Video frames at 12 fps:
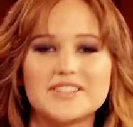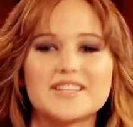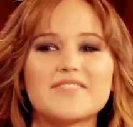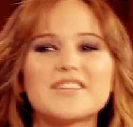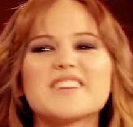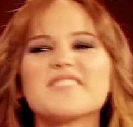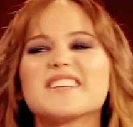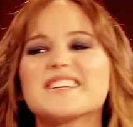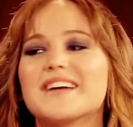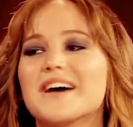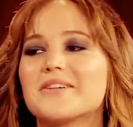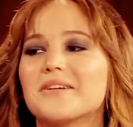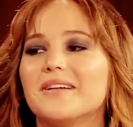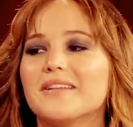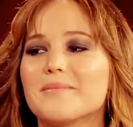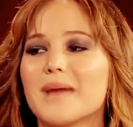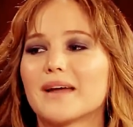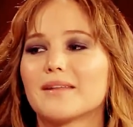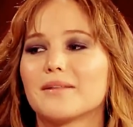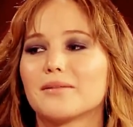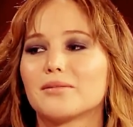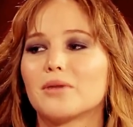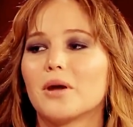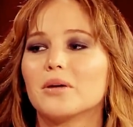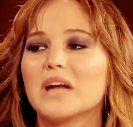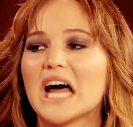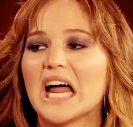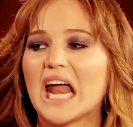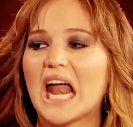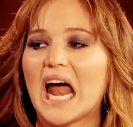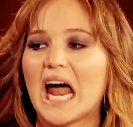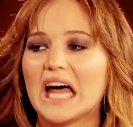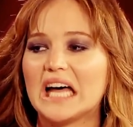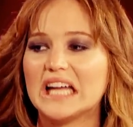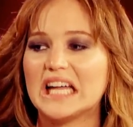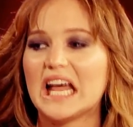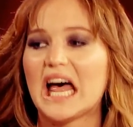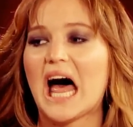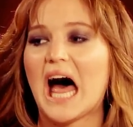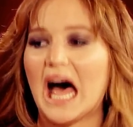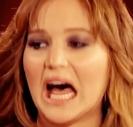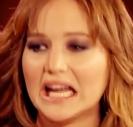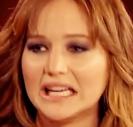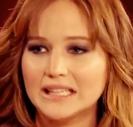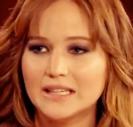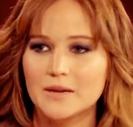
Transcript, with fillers: You just have to get really guttural in the back of the throat. Yes.